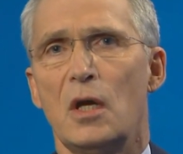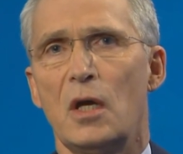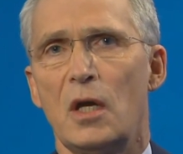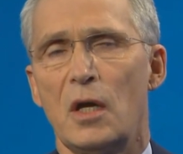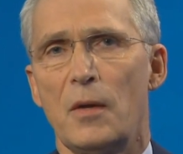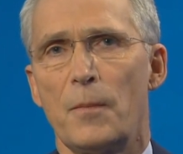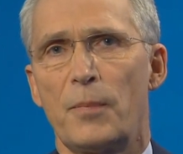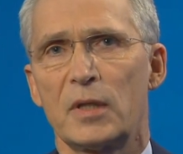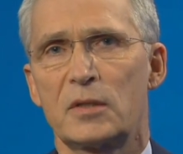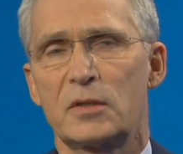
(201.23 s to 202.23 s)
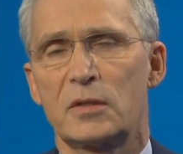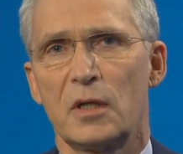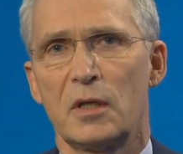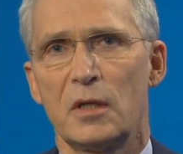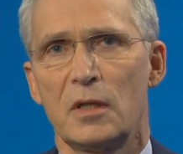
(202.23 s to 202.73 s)
But
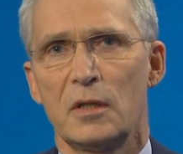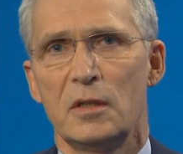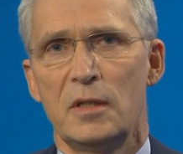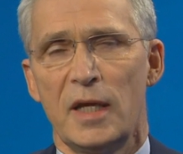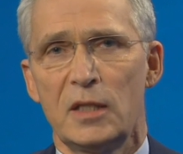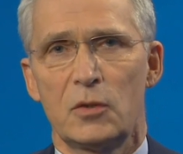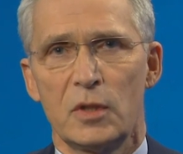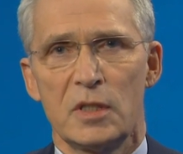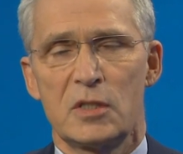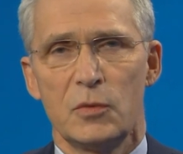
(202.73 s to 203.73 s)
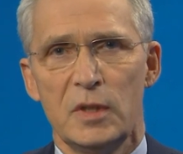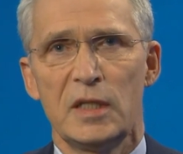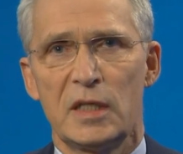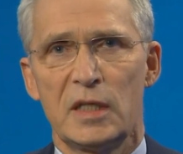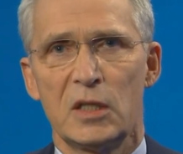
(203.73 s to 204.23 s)
NATO is
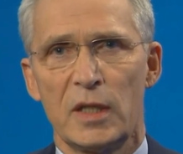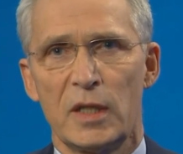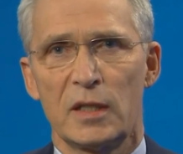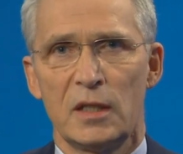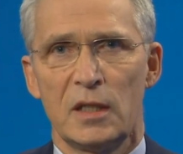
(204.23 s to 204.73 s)
unique in a way that